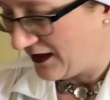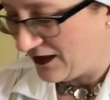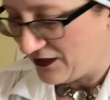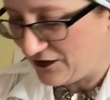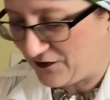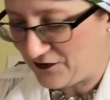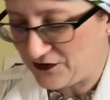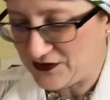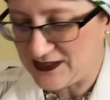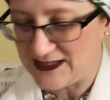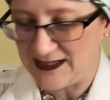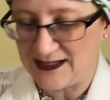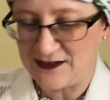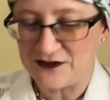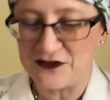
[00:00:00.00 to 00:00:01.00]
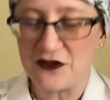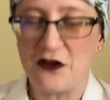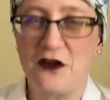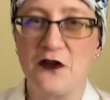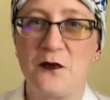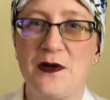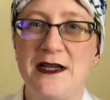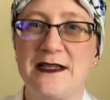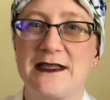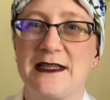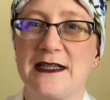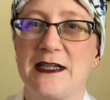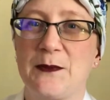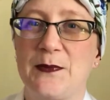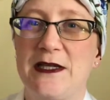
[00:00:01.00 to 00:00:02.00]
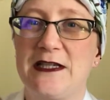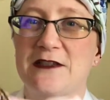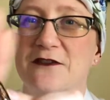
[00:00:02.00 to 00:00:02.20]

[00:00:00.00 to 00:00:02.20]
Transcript: The first thing, there's always a little piece